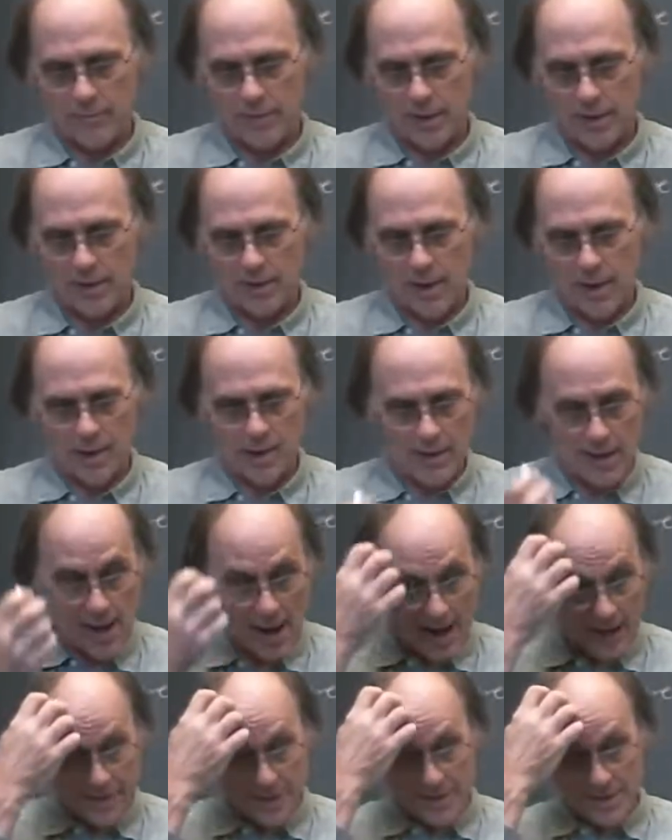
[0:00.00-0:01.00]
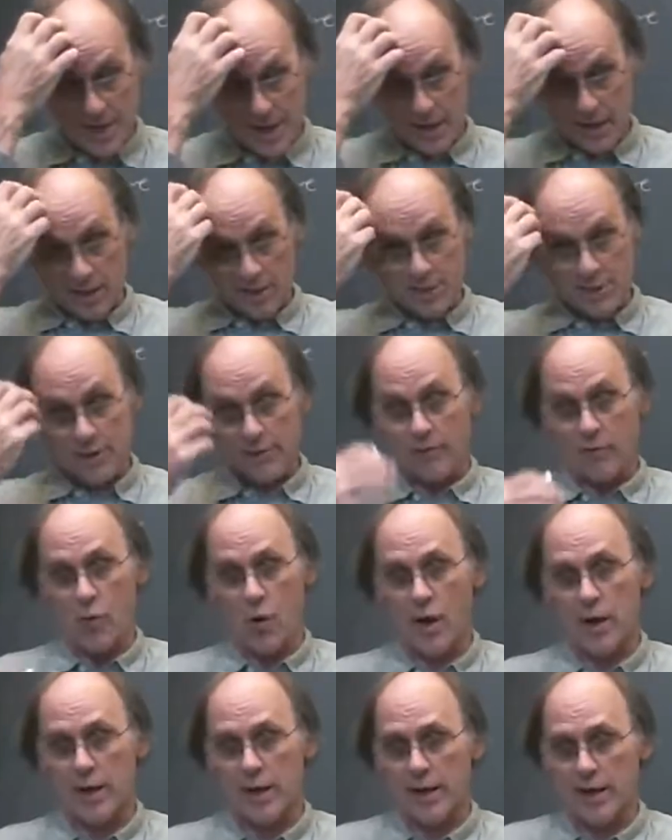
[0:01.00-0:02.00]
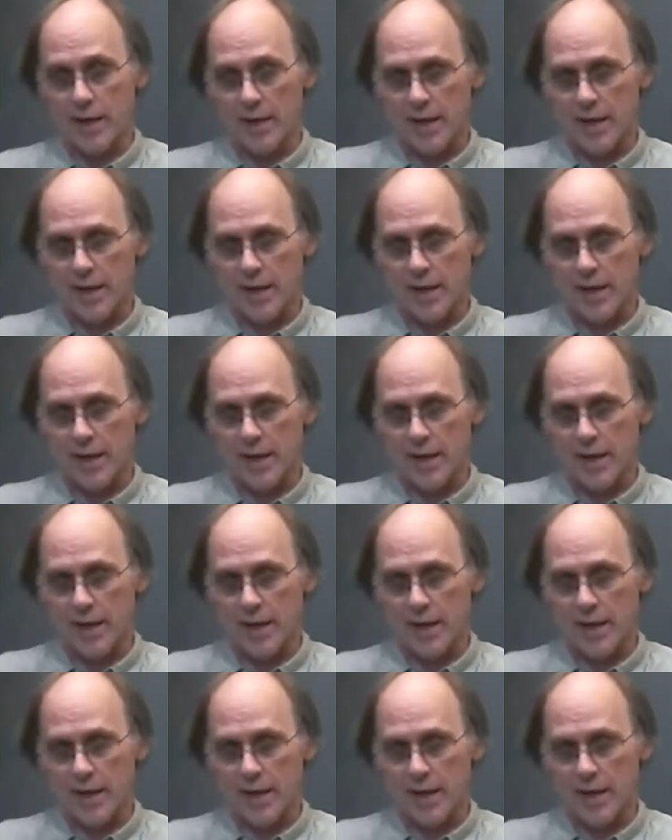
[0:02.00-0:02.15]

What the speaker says: you know, x is not a conserved quantity.